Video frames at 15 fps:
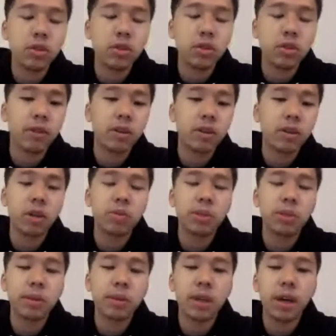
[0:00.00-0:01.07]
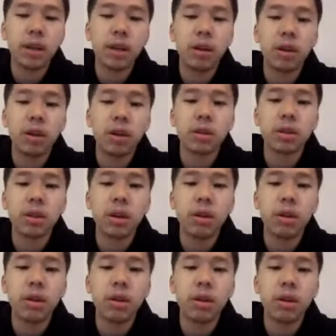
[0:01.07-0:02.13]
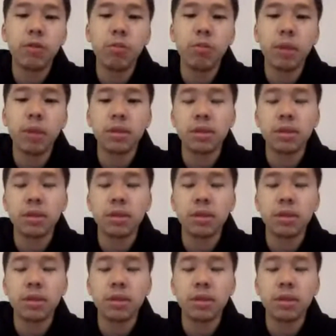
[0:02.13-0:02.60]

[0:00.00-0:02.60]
dropshipping that long, a few months.